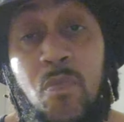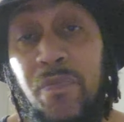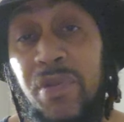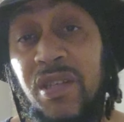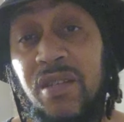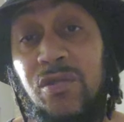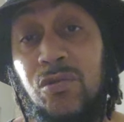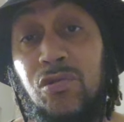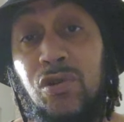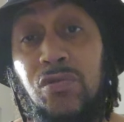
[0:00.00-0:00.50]

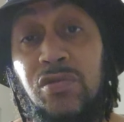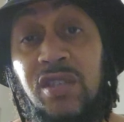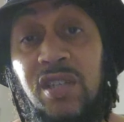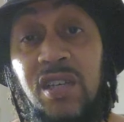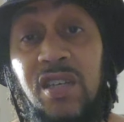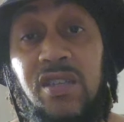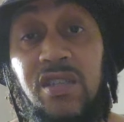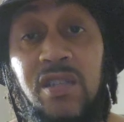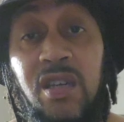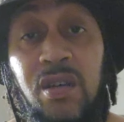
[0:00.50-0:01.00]
But, to
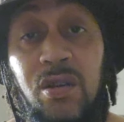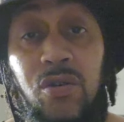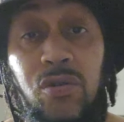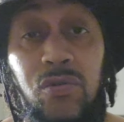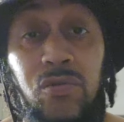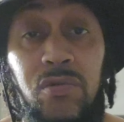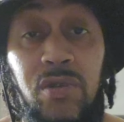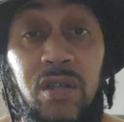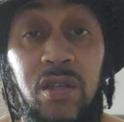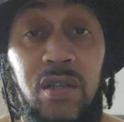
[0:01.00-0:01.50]
each their
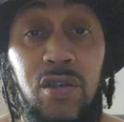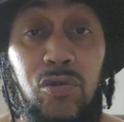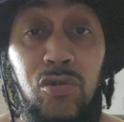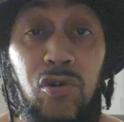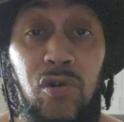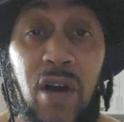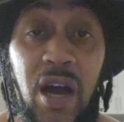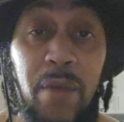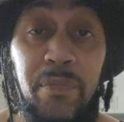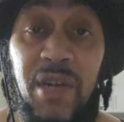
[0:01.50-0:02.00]
own.
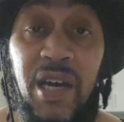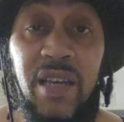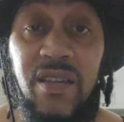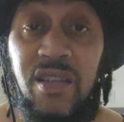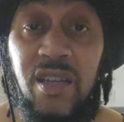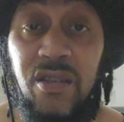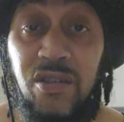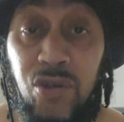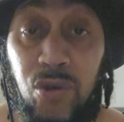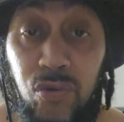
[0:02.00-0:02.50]
I'm
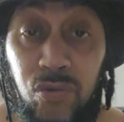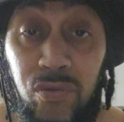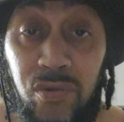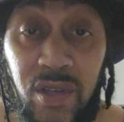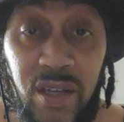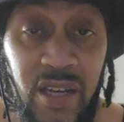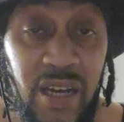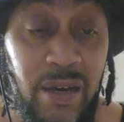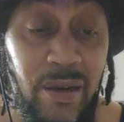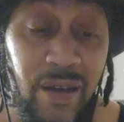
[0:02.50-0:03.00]
not that dude.
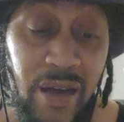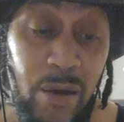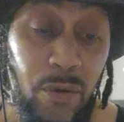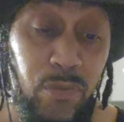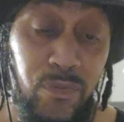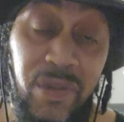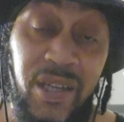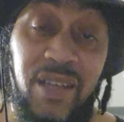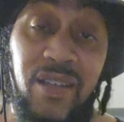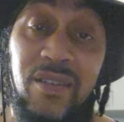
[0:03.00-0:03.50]
And I
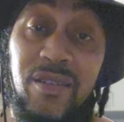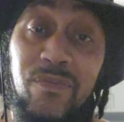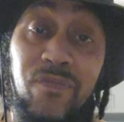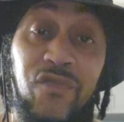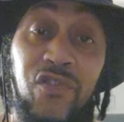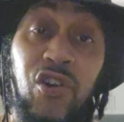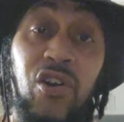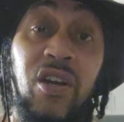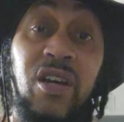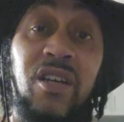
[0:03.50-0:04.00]
will make it
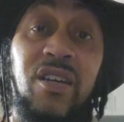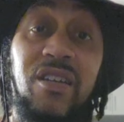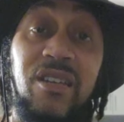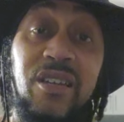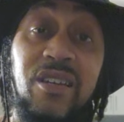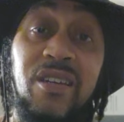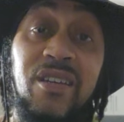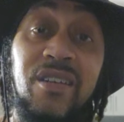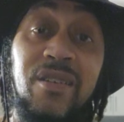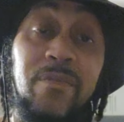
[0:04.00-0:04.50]
very
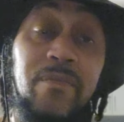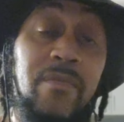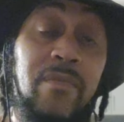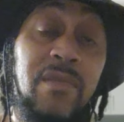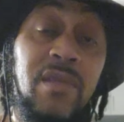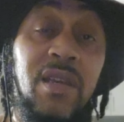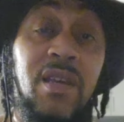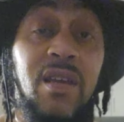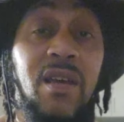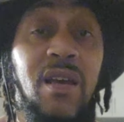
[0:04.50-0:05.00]
clear,